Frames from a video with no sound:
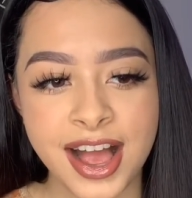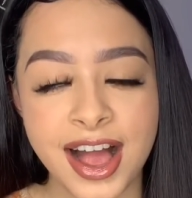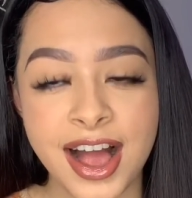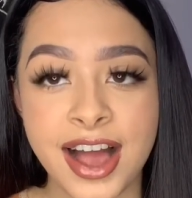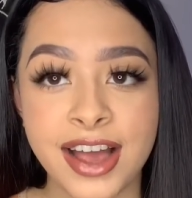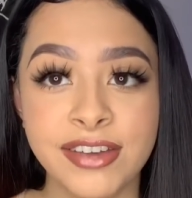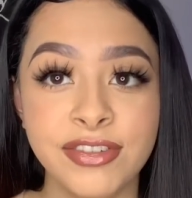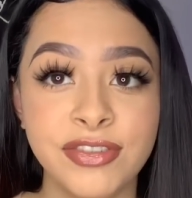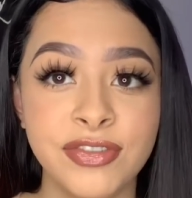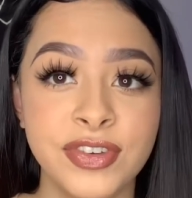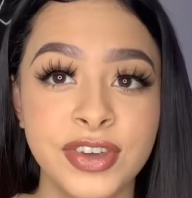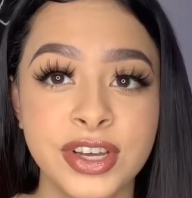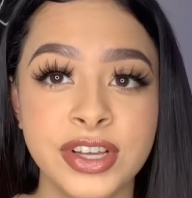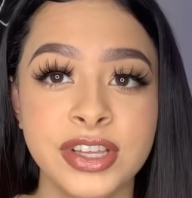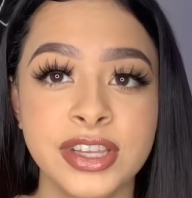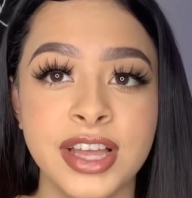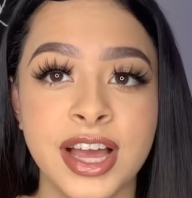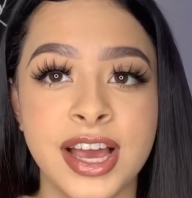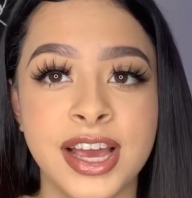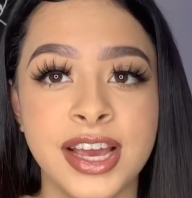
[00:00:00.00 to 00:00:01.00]
I
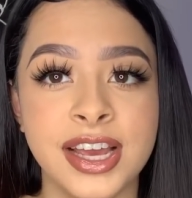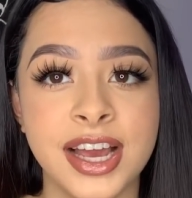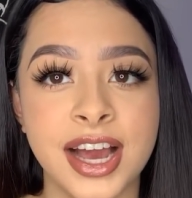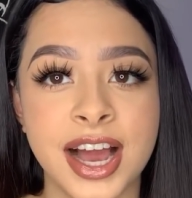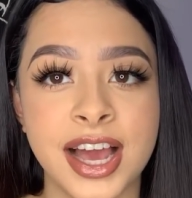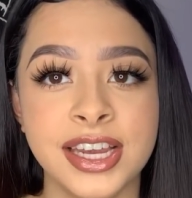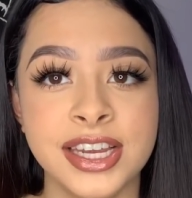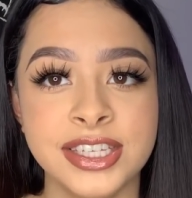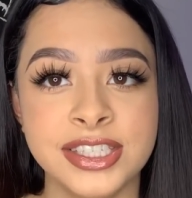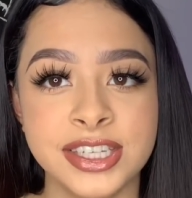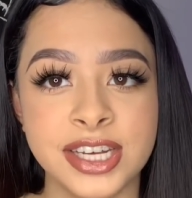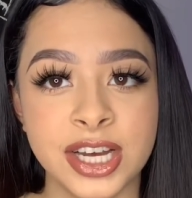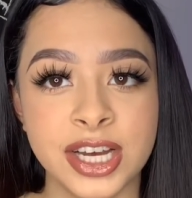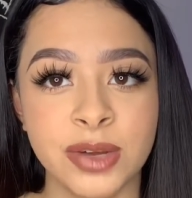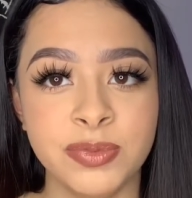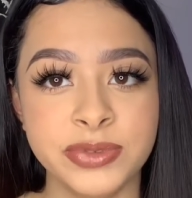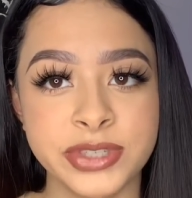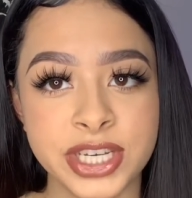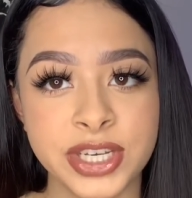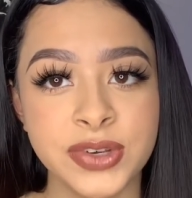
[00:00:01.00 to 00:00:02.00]
feel like I need to
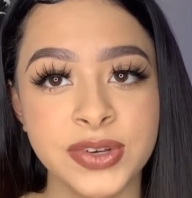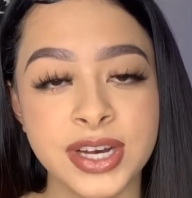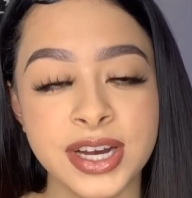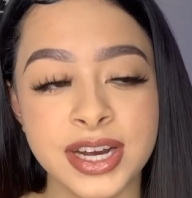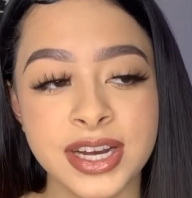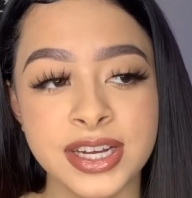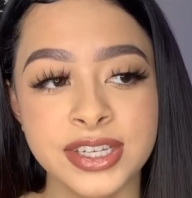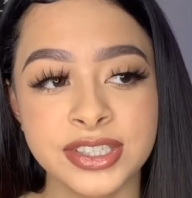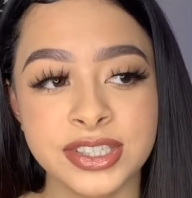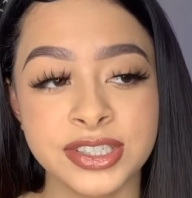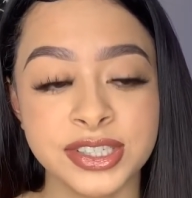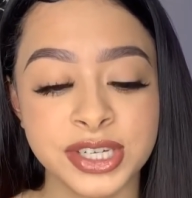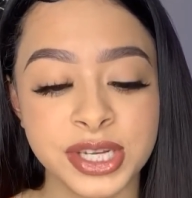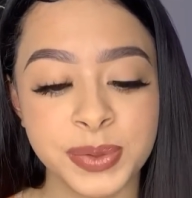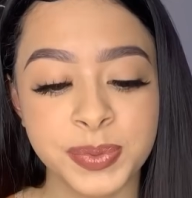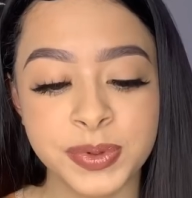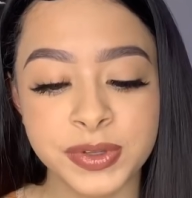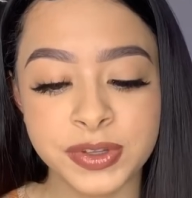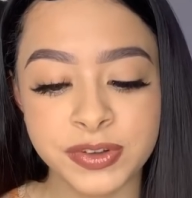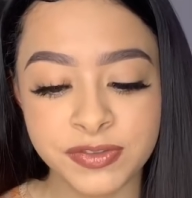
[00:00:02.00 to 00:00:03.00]
update you guys on a
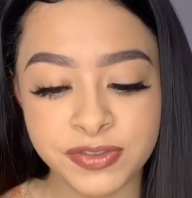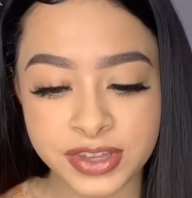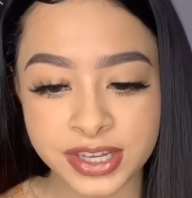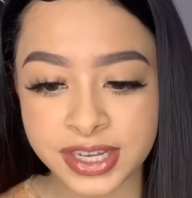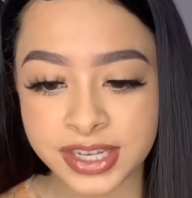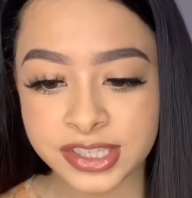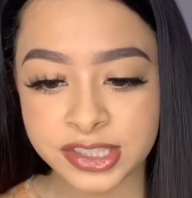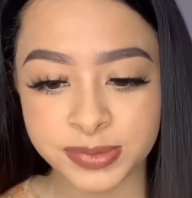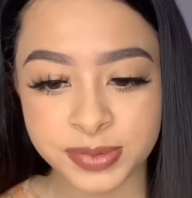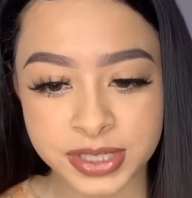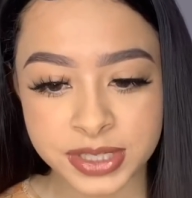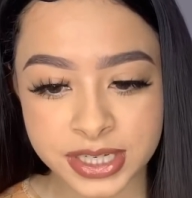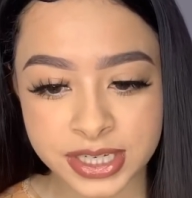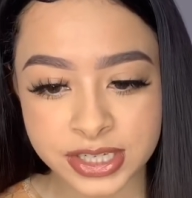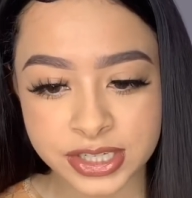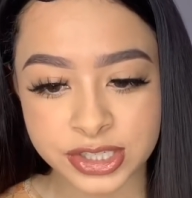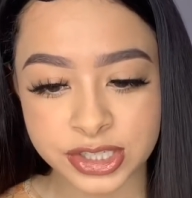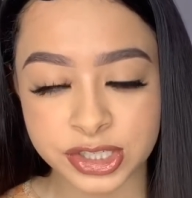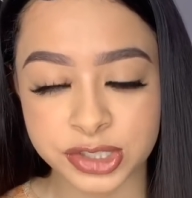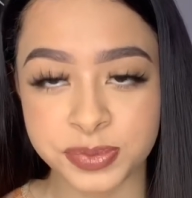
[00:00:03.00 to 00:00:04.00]
couple of things
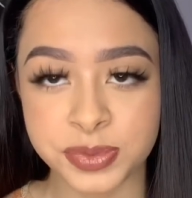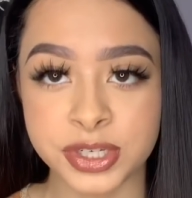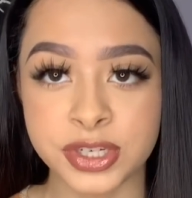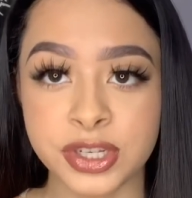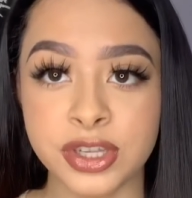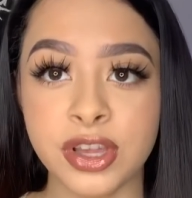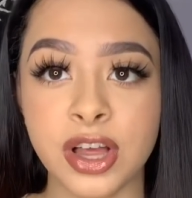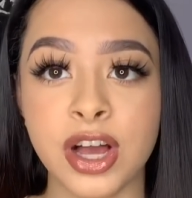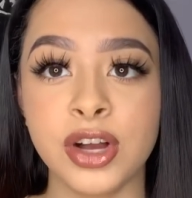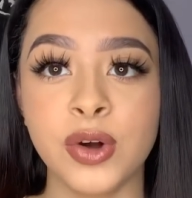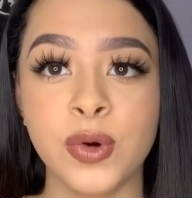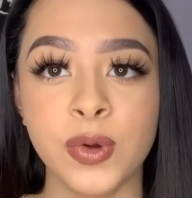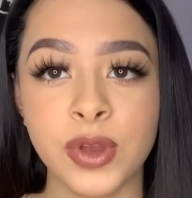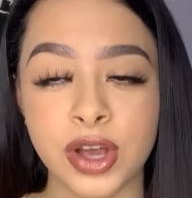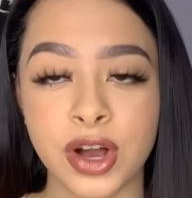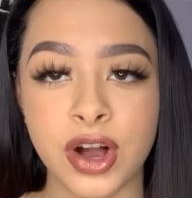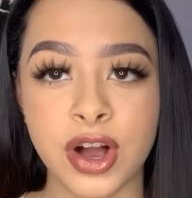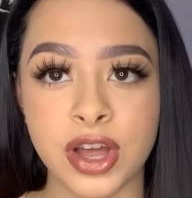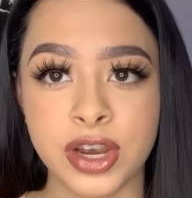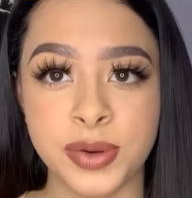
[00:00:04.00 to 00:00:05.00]
because there's been a lot
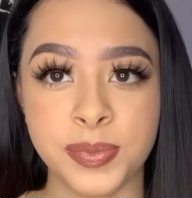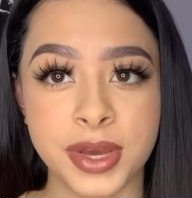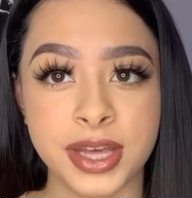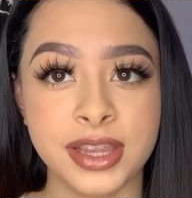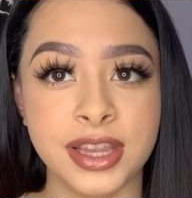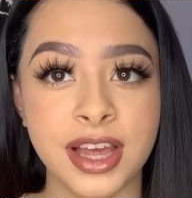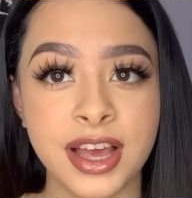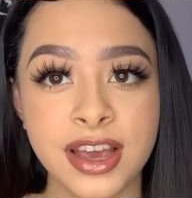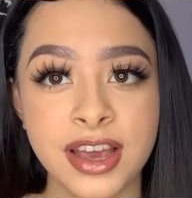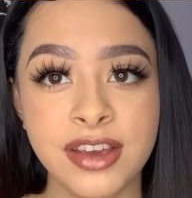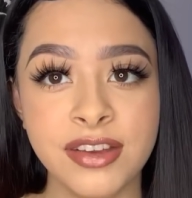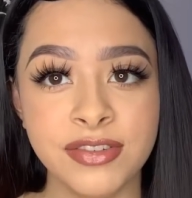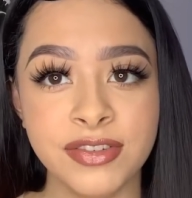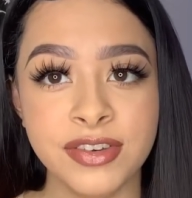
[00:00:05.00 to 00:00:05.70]
going on in my life,